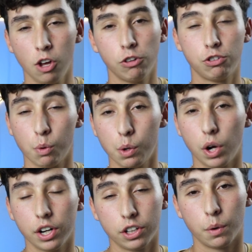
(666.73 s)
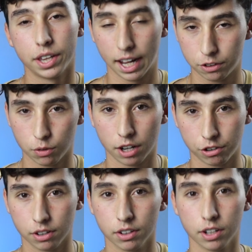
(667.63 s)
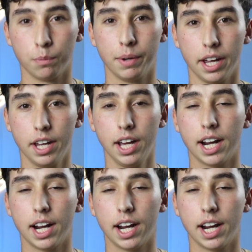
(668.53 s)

So we wanted to go in that direction a little bit.